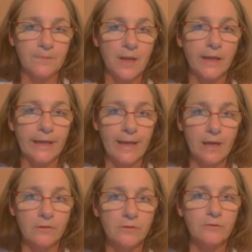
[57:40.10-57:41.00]

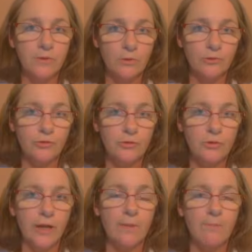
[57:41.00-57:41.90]
Again,
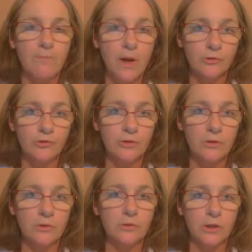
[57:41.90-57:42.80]
social and
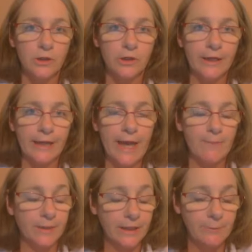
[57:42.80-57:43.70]
emotional learning and
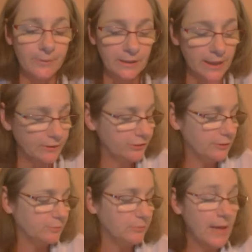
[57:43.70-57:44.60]

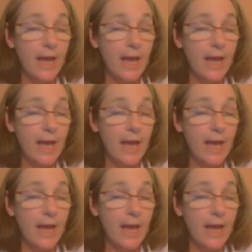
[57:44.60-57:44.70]
manipulation,